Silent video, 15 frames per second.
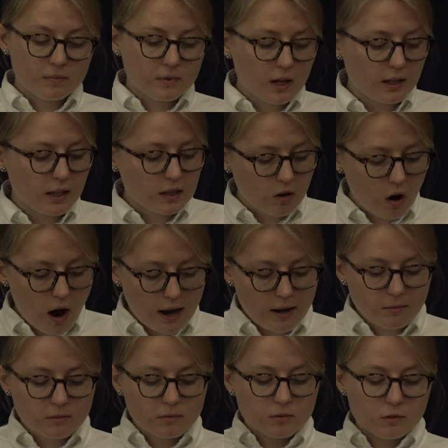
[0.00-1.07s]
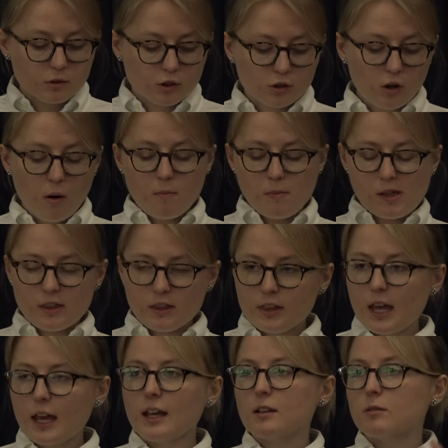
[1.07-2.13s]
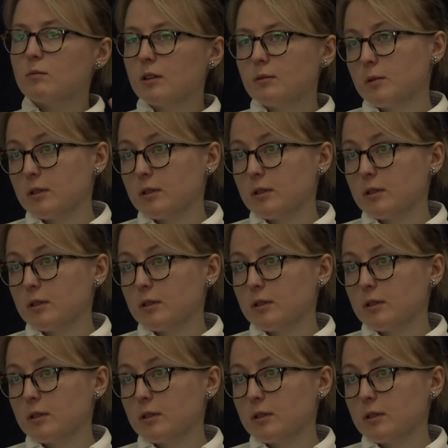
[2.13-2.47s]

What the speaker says: kind of time to stop and think and